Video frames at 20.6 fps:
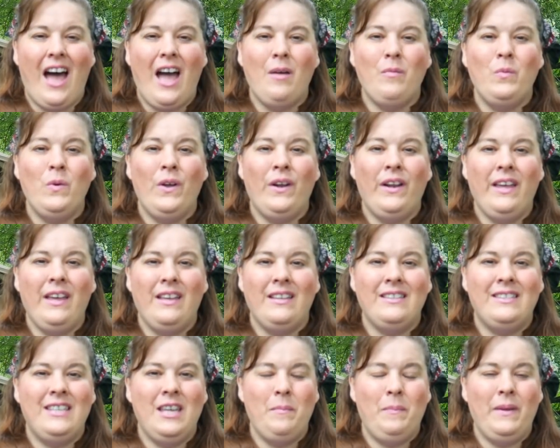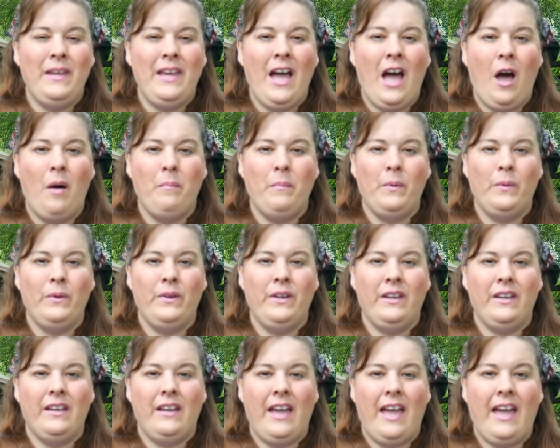I'm really deeply humbled
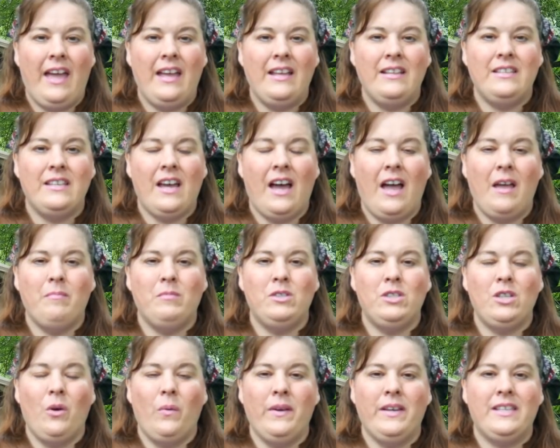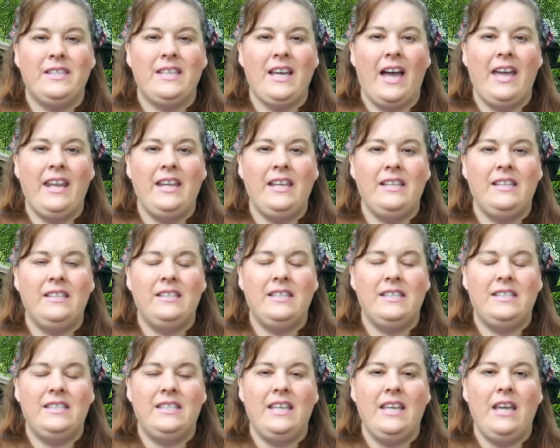and I'm so excited
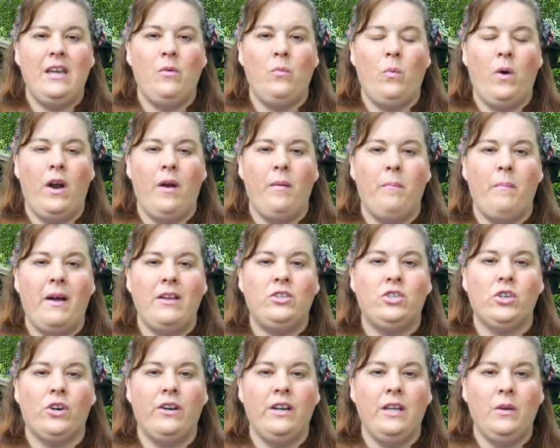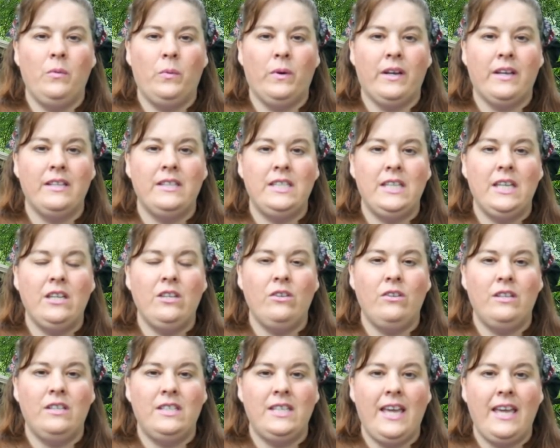to see where my journey will
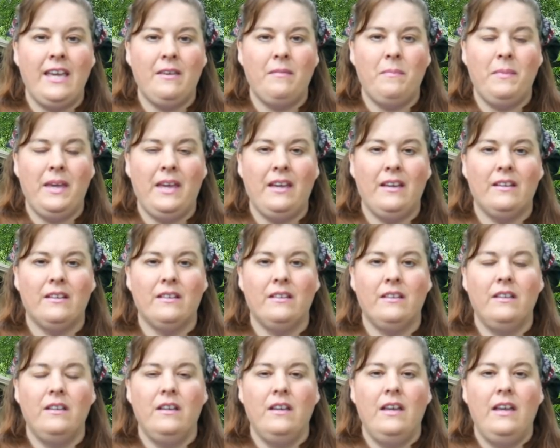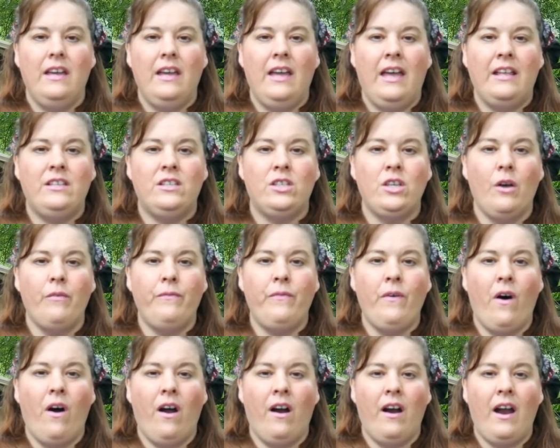continue to take me. It so
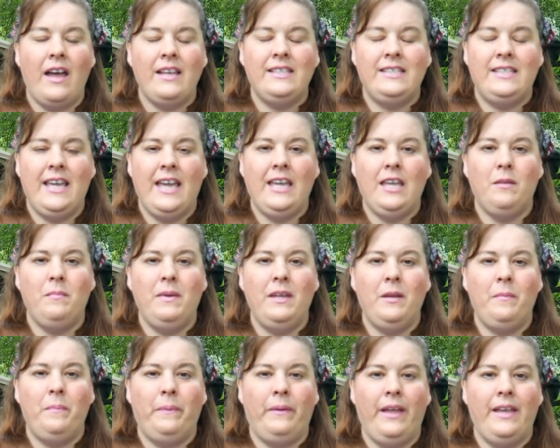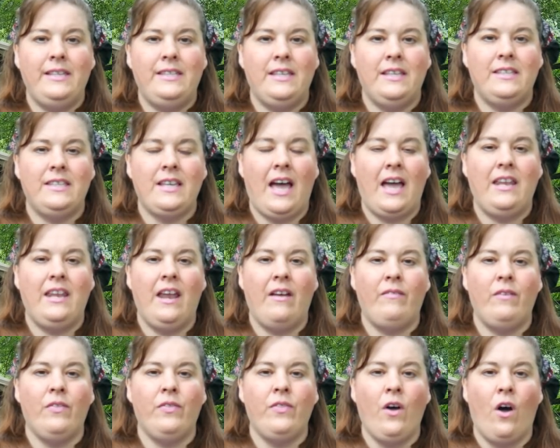far has taken me to places I
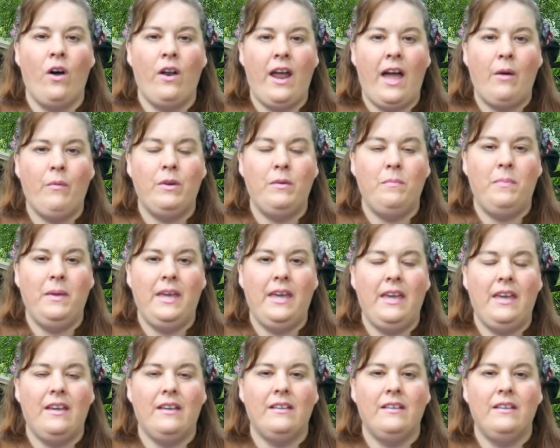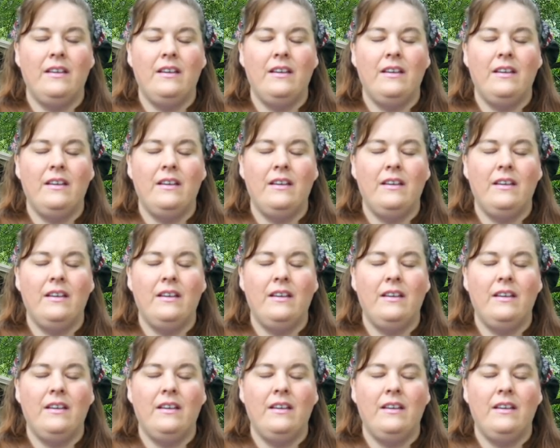never thought I would be.